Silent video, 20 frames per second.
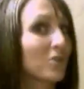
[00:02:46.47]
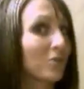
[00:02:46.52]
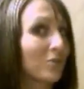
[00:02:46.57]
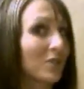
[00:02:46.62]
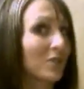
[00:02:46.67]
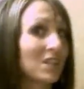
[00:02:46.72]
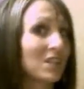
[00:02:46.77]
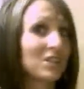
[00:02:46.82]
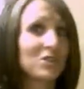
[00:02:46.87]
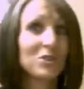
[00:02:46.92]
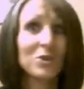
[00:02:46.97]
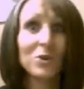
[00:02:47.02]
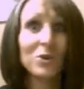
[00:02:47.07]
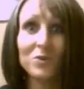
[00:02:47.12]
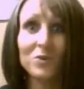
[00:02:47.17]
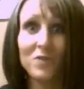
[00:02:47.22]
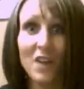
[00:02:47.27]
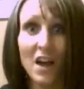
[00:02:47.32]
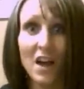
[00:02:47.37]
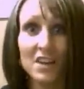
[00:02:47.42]
to read
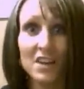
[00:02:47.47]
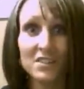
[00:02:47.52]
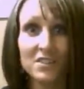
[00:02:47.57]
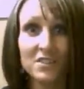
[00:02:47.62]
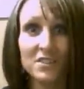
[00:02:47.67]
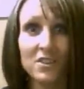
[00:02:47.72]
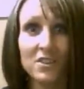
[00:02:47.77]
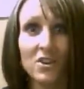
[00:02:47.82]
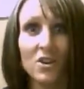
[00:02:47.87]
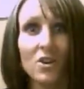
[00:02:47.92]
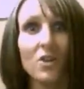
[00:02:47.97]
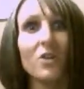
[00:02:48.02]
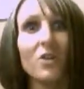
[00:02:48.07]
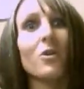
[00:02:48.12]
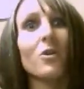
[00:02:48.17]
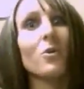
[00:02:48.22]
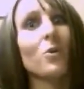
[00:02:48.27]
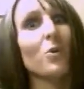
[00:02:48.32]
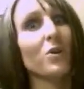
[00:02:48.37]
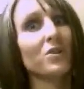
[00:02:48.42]
too fast
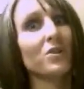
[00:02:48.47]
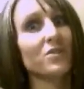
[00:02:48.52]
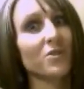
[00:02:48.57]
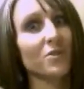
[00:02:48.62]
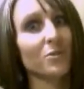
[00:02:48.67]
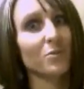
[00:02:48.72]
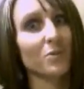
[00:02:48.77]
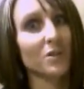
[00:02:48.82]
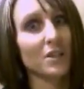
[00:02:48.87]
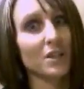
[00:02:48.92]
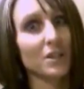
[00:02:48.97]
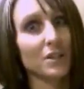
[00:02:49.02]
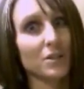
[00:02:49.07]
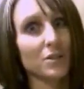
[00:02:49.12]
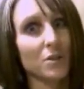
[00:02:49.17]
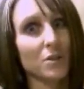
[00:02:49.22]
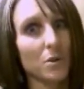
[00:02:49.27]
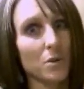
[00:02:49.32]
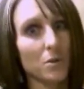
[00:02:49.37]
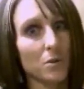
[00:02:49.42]
or to read
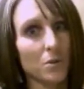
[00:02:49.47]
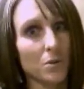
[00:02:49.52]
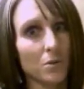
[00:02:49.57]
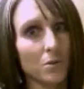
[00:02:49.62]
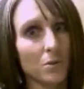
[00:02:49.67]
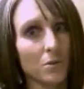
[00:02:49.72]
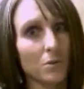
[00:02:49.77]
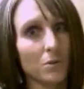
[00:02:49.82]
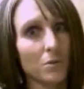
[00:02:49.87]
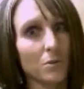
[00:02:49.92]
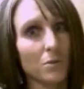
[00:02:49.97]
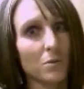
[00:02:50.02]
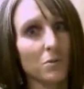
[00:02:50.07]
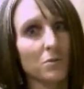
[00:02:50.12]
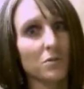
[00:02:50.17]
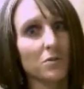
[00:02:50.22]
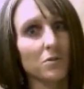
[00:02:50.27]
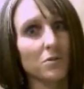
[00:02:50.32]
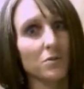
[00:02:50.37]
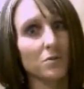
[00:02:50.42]

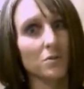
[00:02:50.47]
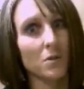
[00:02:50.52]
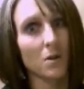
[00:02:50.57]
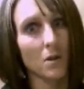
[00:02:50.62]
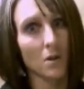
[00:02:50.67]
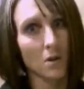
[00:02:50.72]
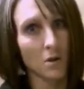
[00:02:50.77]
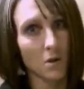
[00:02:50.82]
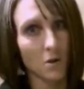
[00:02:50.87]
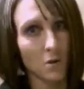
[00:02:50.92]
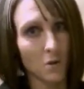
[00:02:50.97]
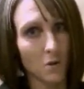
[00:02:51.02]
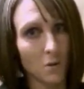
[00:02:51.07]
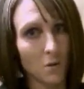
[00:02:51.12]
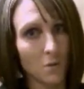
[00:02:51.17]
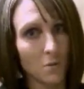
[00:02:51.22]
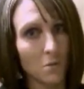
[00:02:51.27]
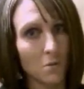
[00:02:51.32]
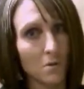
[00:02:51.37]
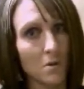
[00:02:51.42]
too
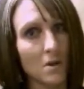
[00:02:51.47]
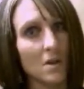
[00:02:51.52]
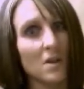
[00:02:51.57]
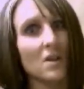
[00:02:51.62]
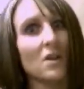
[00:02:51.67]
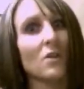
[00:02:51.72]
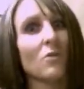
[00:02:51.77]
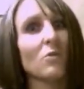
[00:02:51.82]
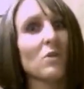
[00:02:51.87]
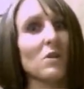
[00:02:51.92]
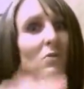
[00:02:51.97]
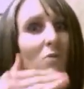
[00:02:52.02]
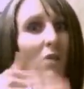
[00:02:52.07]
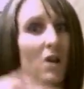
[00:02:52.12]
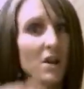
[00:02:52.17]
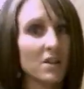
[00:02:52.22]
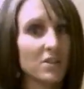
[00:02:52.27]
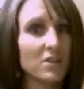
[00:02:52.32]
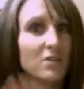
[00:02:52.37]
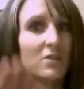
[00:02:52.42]
slow. We
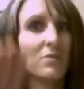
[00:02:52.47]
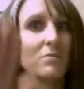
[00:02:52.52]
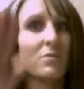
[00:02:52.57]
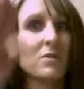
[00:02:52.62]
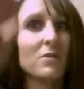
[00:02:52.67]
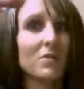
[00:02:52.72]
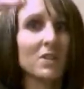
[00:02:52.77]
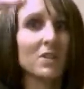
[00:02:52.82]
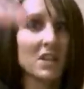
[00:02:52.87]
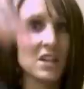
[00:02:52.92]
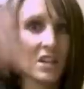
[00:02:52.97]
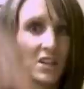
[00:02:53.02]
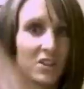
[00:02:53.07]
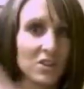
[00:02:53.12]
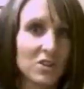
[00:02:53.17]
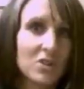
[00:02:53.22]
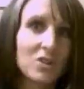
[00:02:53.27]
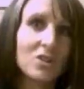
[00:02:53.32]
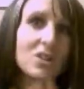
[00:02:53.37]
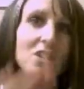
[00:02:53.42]
want you to be reading at
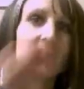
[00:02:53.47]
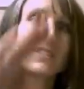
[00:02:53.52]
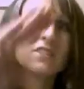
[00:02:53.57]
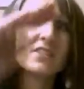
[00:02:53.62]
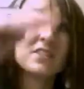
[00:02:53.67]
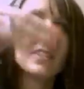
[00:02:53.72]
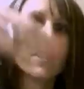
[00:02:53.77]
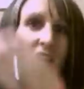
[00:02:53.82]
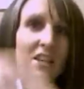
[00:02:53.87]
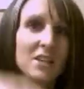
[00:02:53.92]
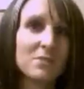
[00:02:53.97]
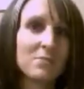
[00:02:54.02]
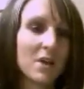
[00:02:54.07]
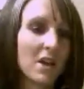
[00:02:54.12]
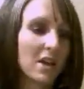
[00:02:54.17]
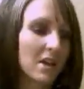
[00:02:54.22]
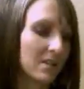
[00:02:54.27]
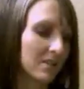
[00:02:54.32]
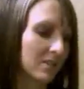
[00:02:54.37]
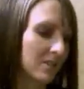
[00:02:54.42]
a good steady
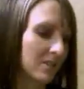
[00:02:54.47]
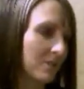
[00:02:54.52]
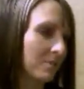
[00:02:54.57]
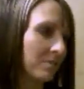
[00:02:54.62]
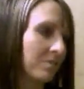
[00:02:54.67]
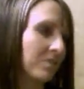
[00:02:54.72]
pace.